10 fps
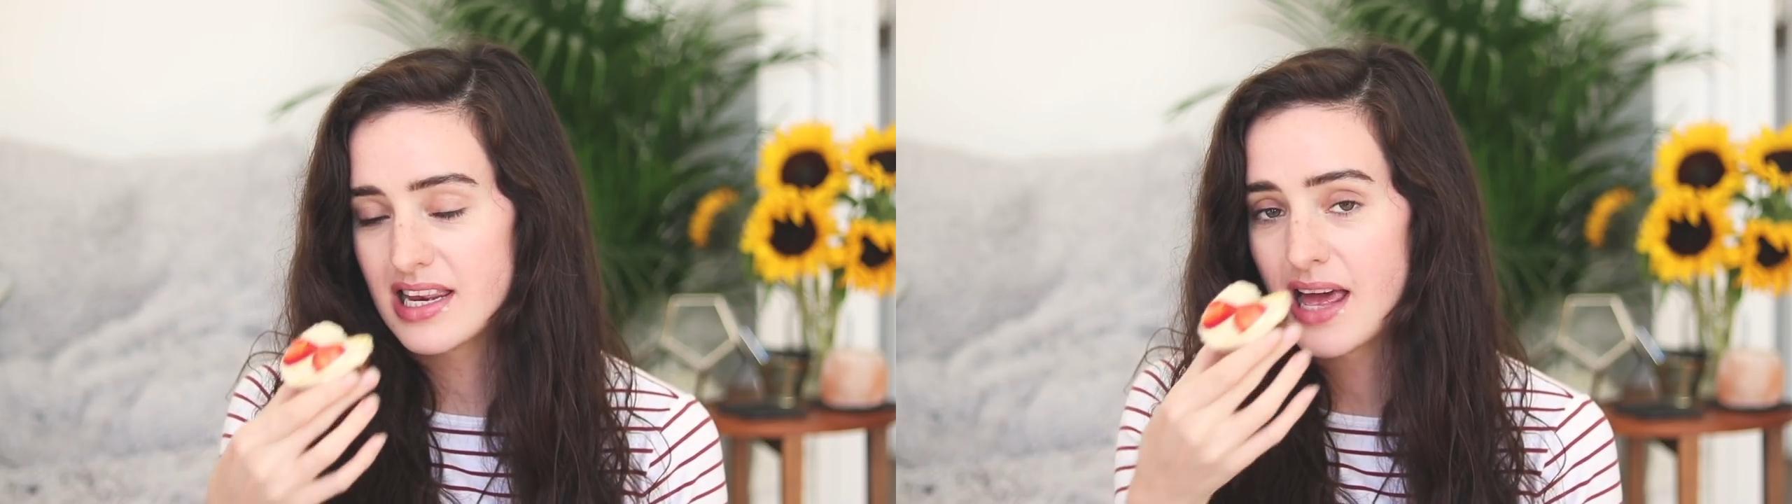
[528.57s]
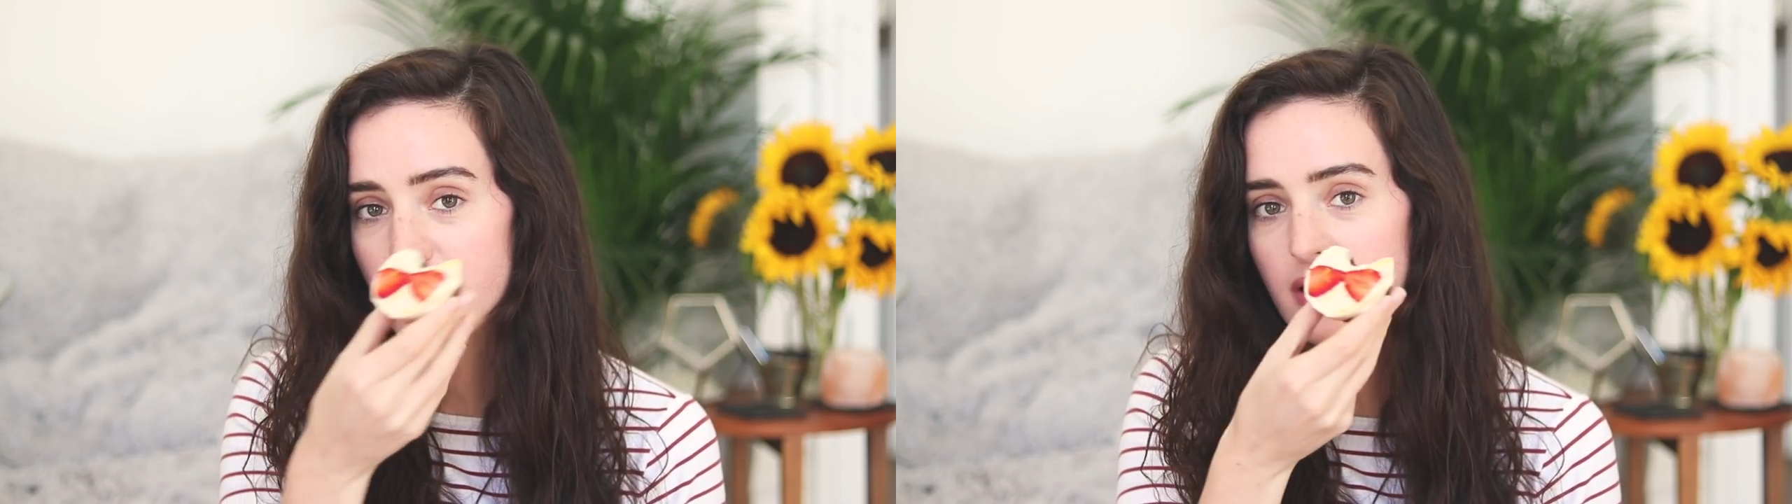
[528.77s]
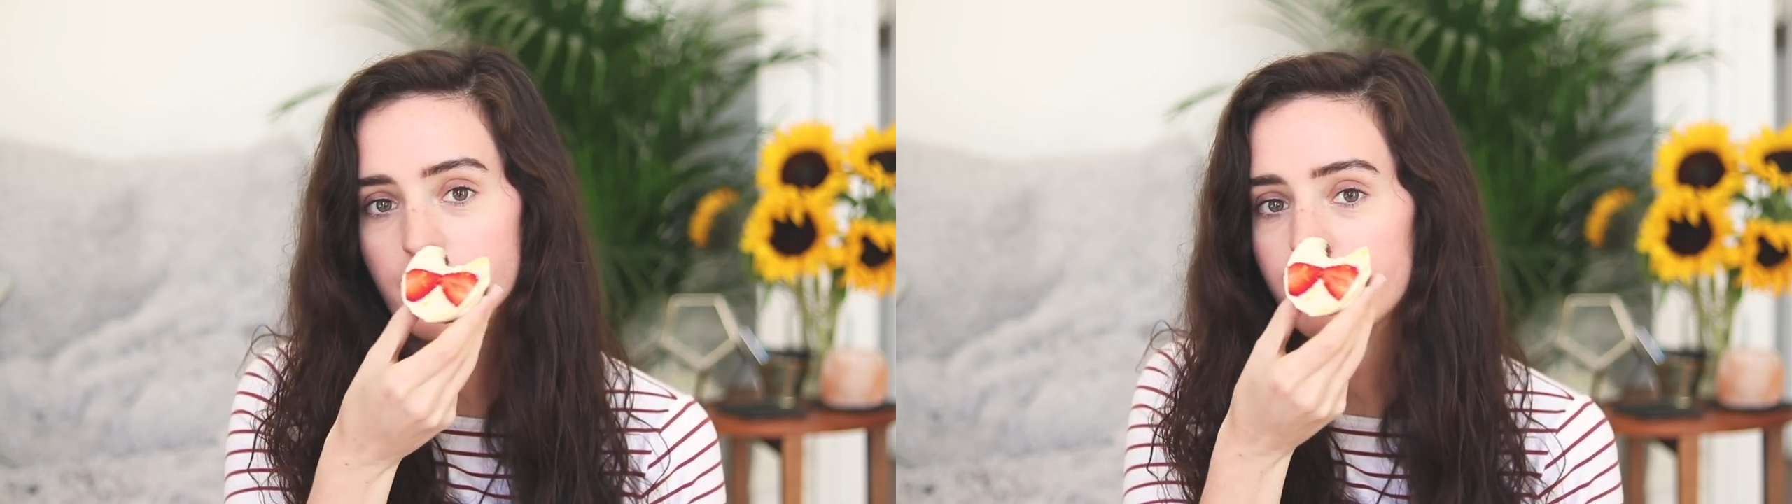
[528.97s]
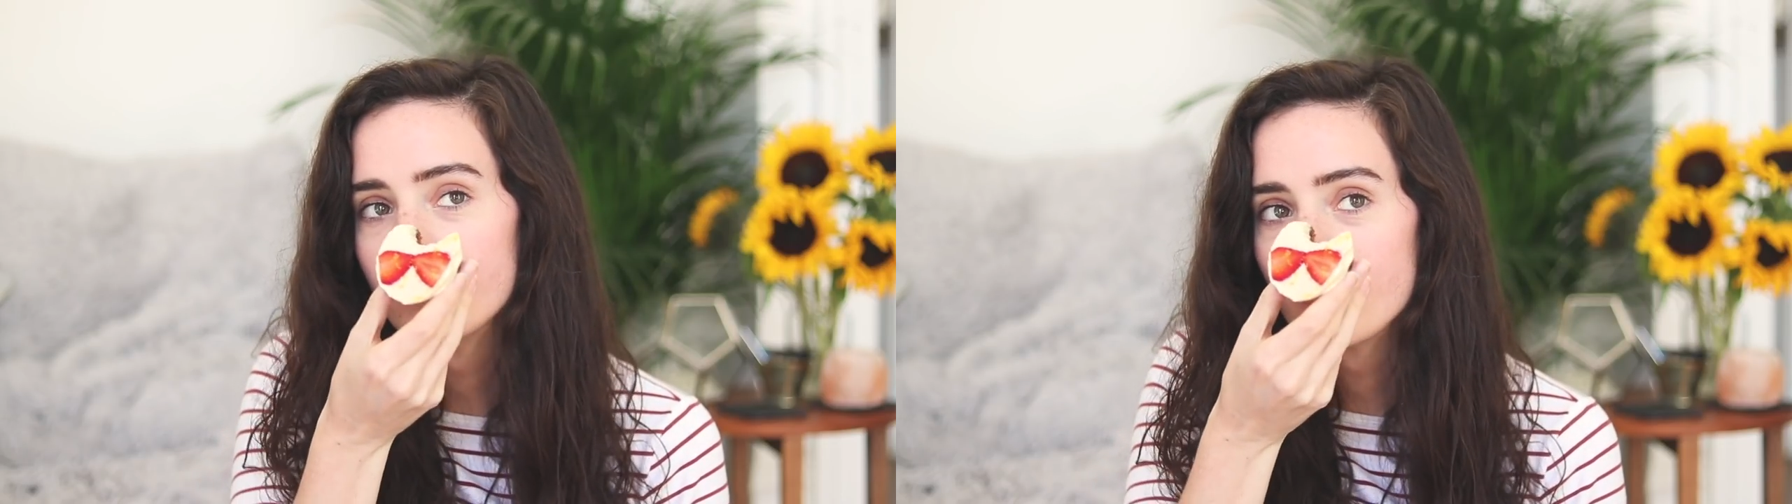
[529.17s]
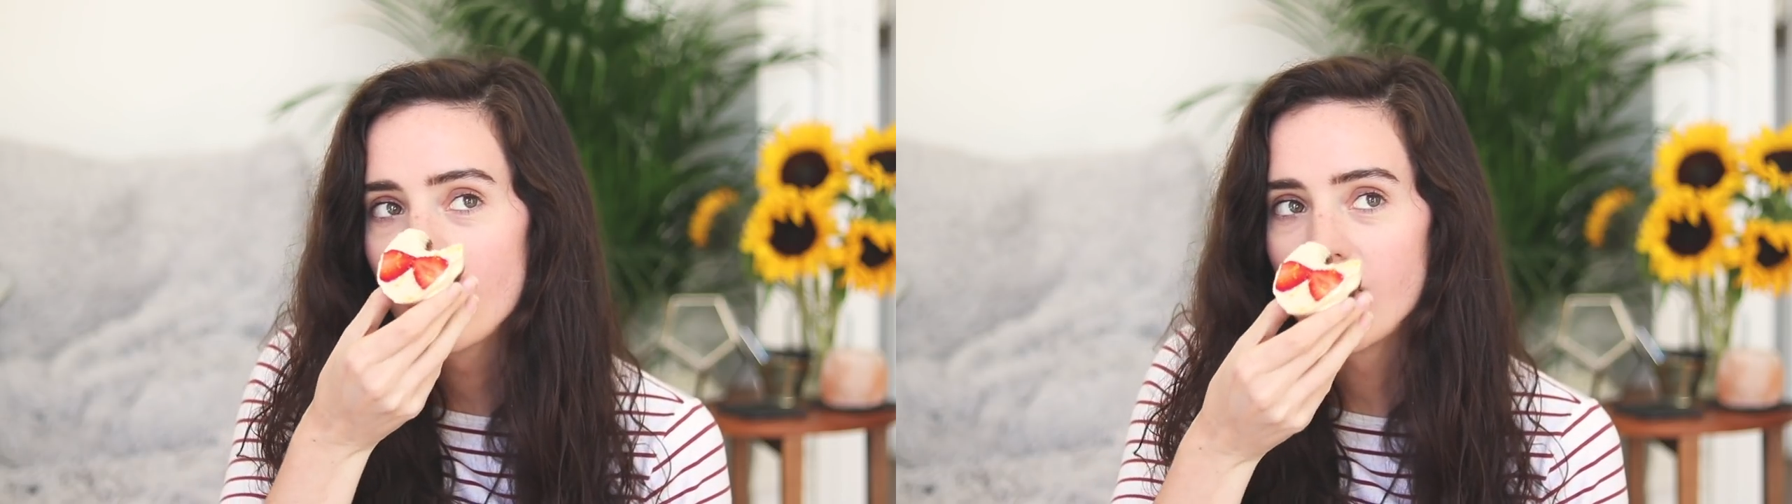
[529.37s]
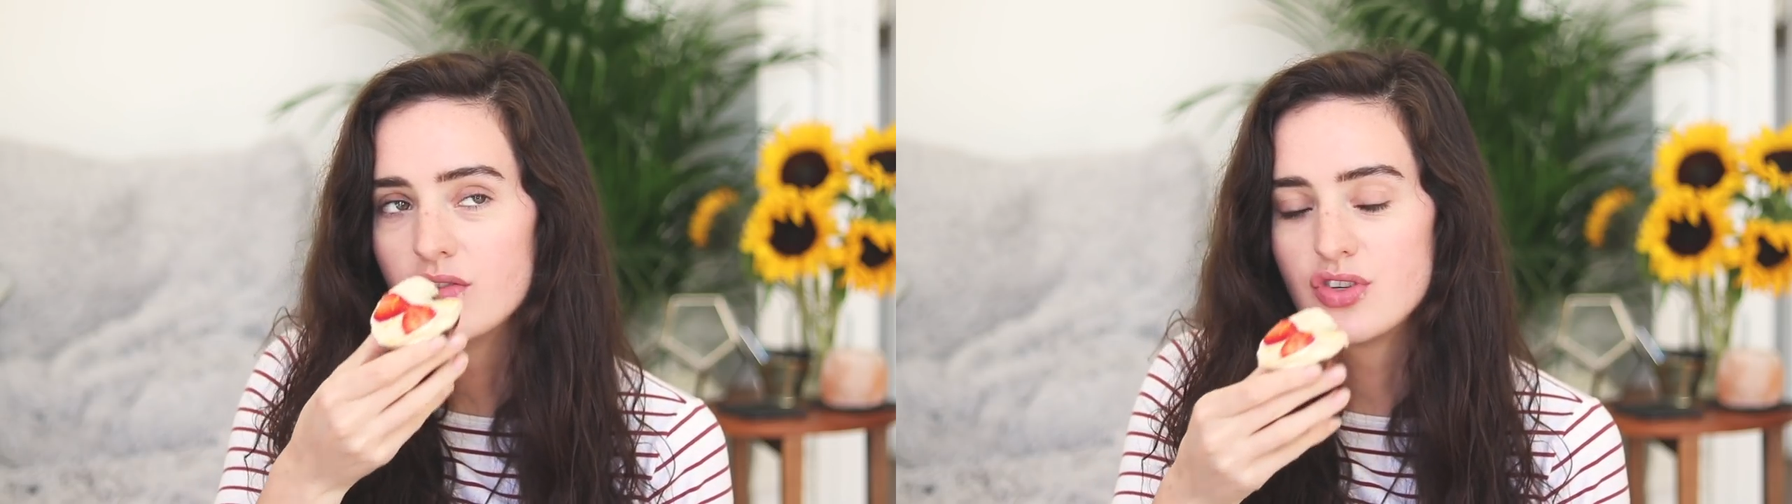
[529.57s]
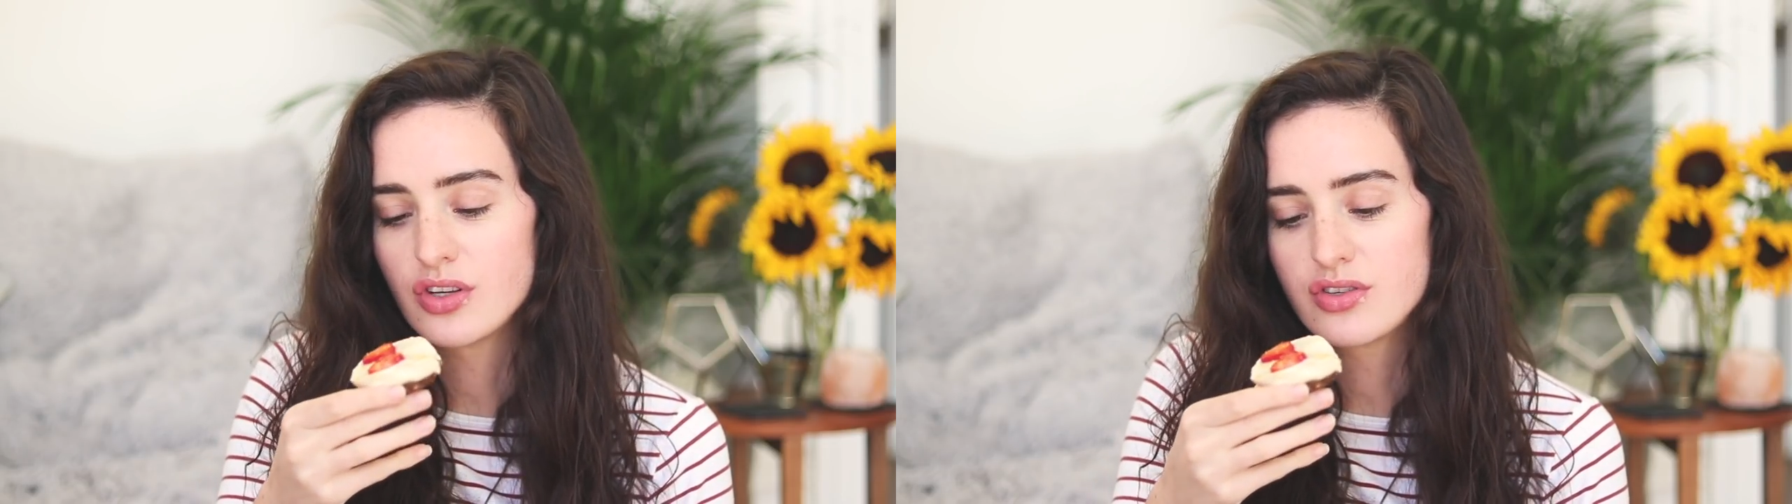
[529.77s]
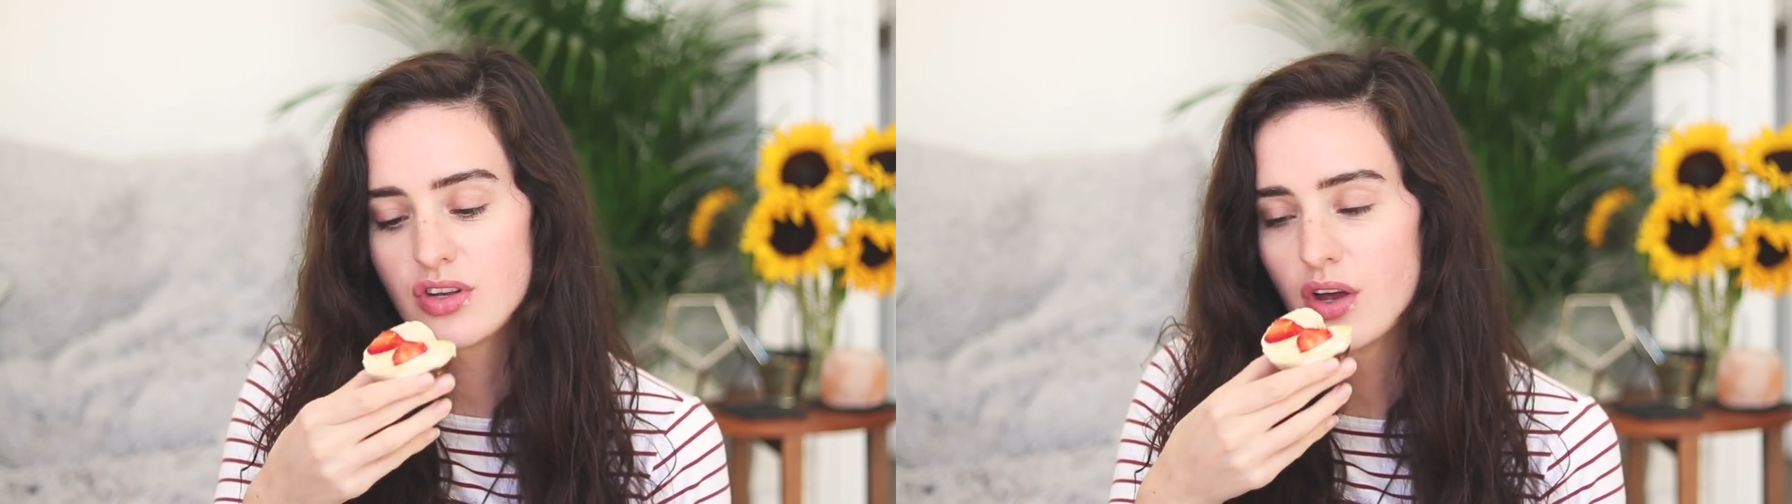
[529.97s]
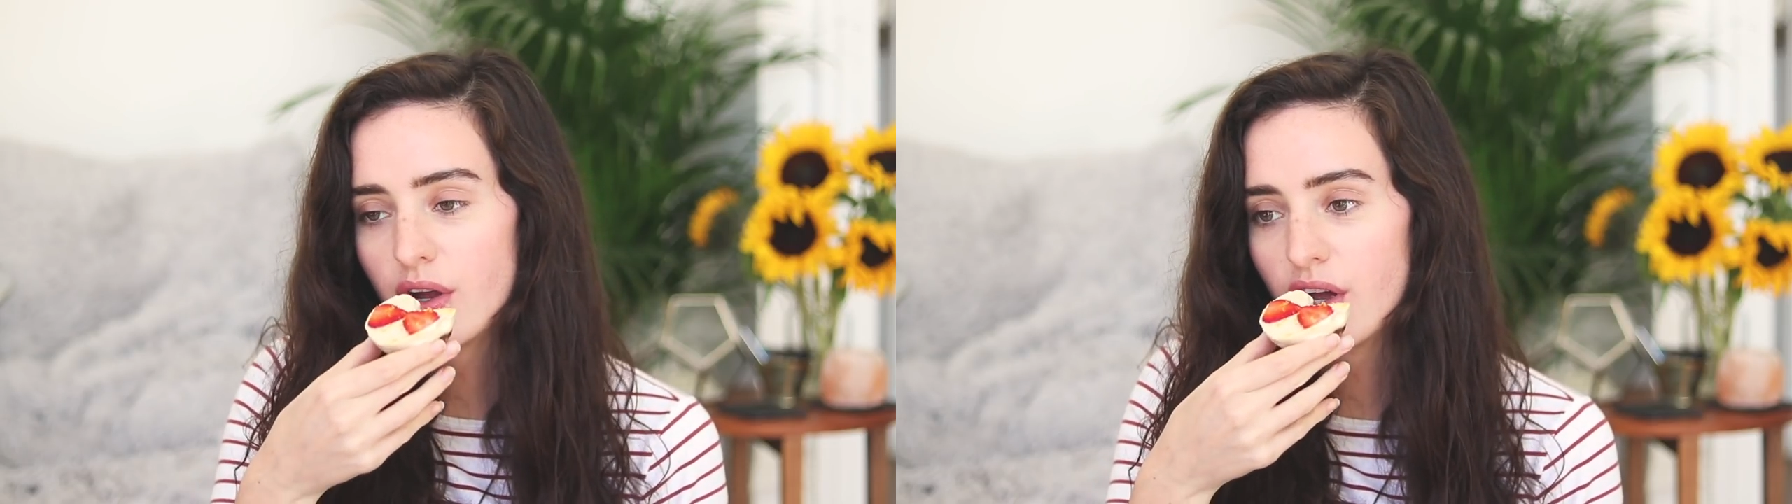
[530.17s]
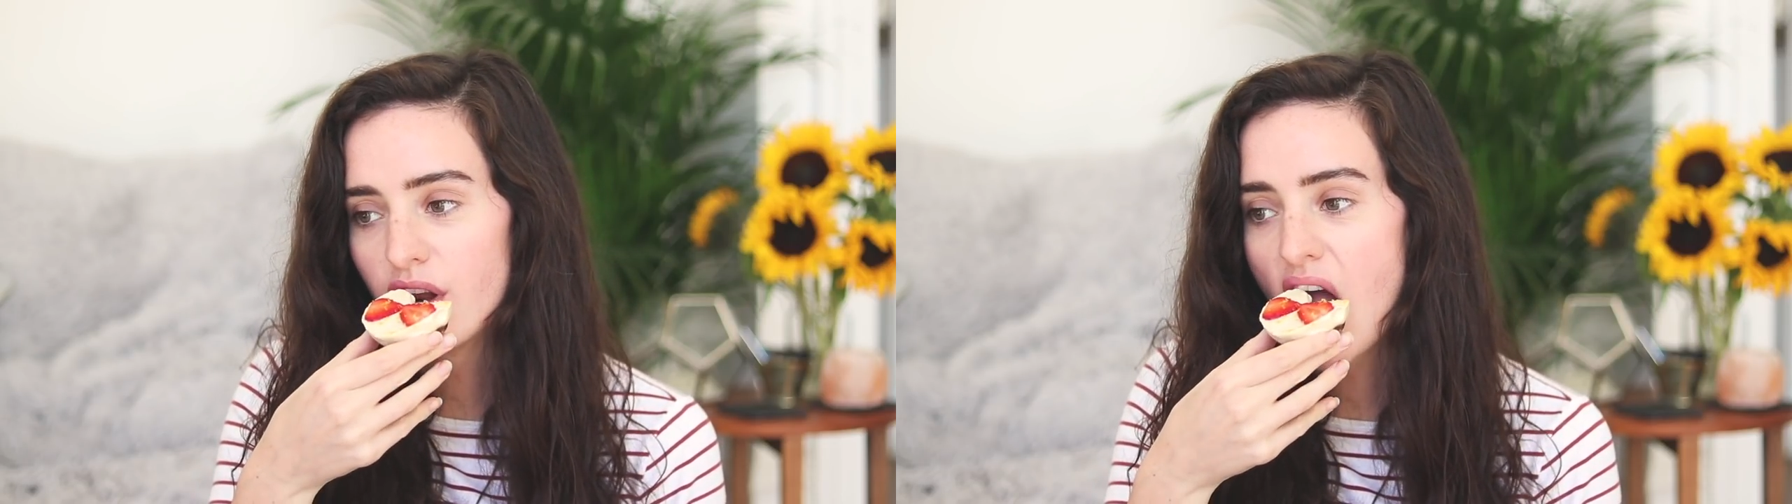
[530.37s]
The lemon is just so
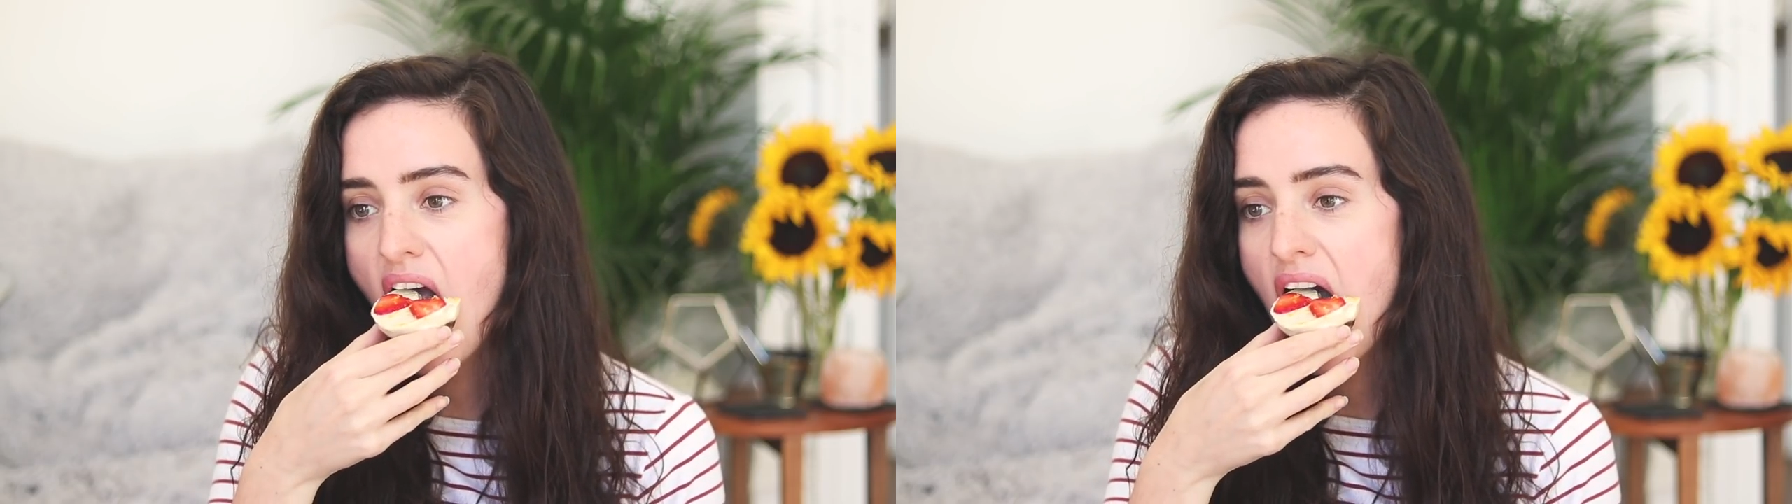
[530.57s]
good.